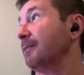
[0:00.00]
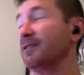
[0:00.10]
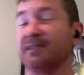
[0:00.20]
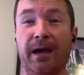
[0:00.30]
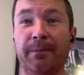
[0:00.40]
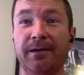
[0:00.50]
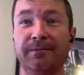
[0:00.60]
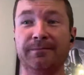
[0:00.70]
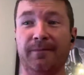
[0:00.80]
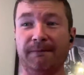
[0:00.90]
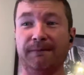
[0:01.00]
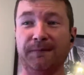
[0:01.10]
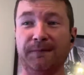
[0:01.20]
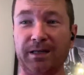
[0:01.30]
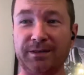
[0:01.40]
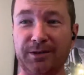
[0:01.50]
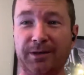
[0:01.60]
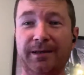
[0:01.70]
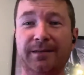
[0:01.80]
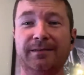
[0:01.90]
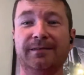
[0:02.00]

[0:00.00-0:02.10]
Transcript: Nothing's happening. Box three.